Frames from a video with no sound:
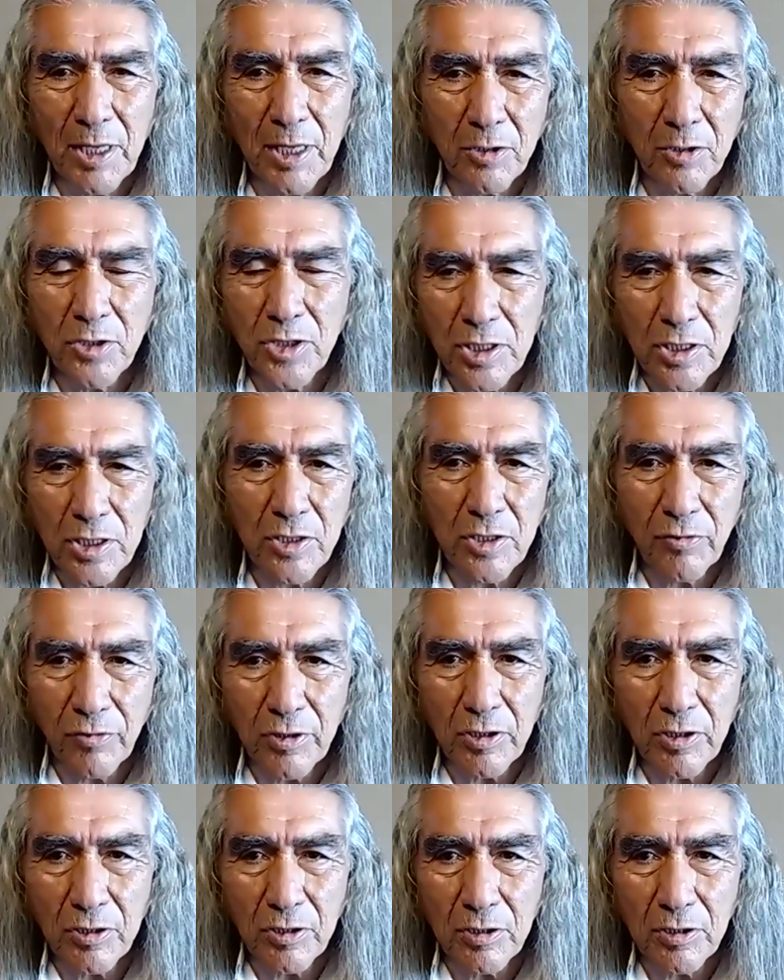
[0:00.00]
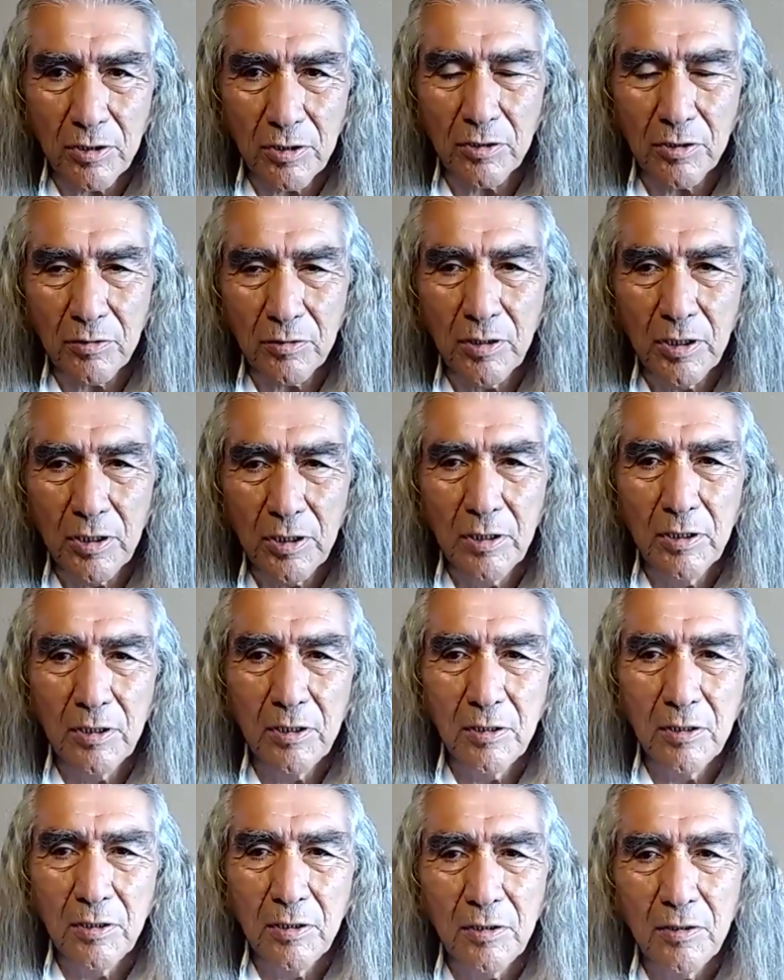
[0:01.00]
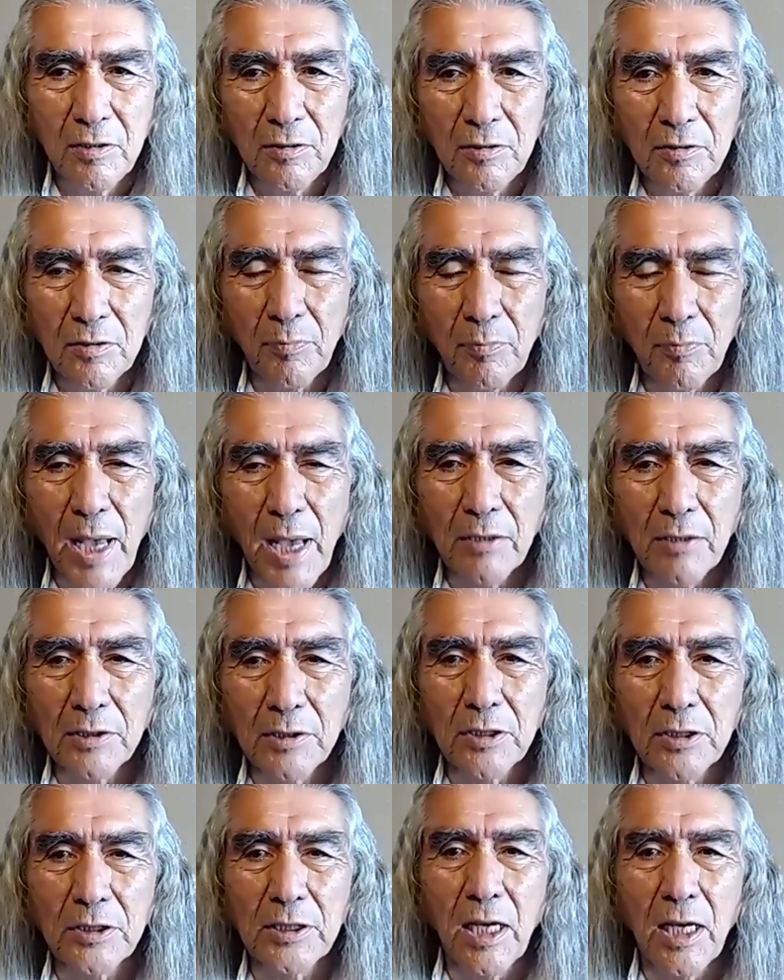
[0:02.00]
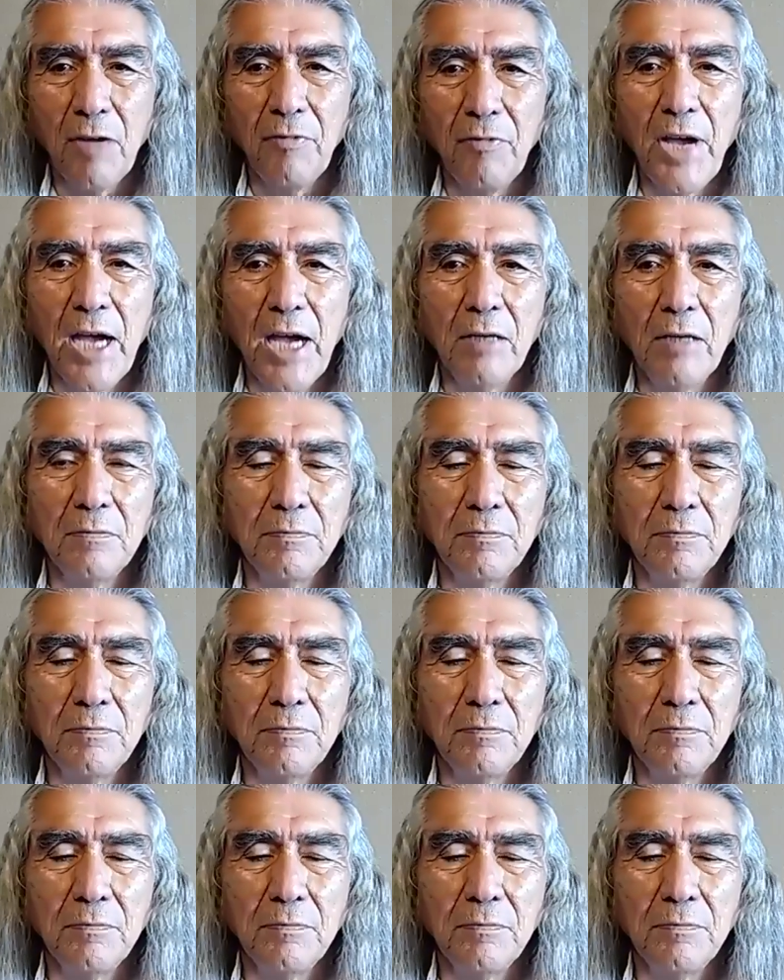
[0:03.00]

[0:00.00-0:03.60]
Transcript: energies for her to to balance herself out.